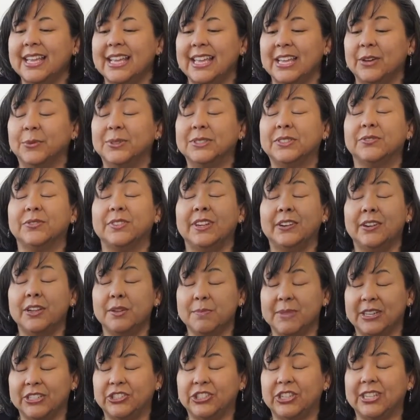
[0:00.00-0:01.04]
it was very
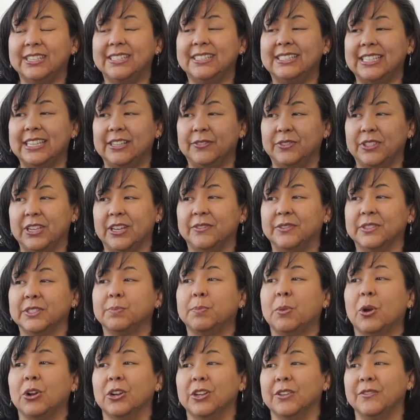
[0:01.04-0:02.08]
much conceived of as
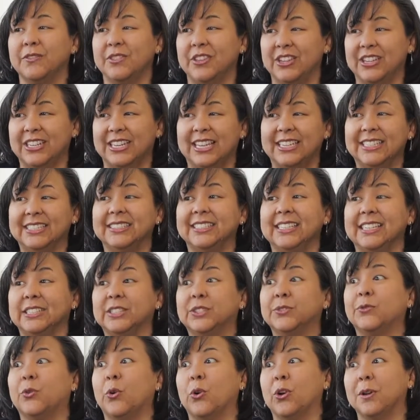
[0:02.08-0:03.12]
part of the United
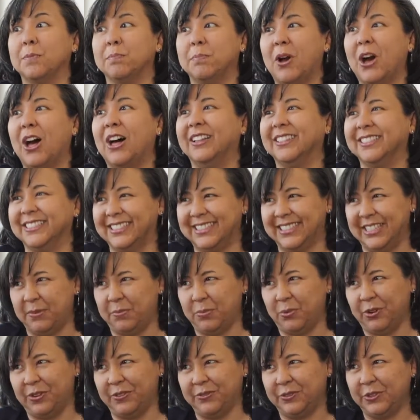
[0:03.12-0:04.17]
States foreign policy
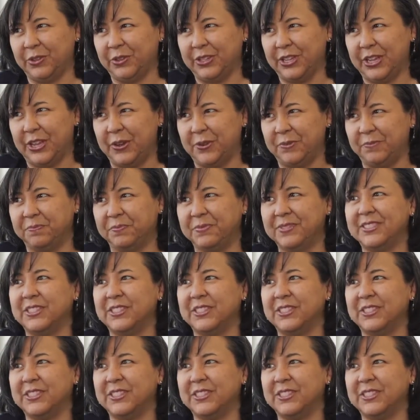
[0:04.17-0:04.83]
portfolio.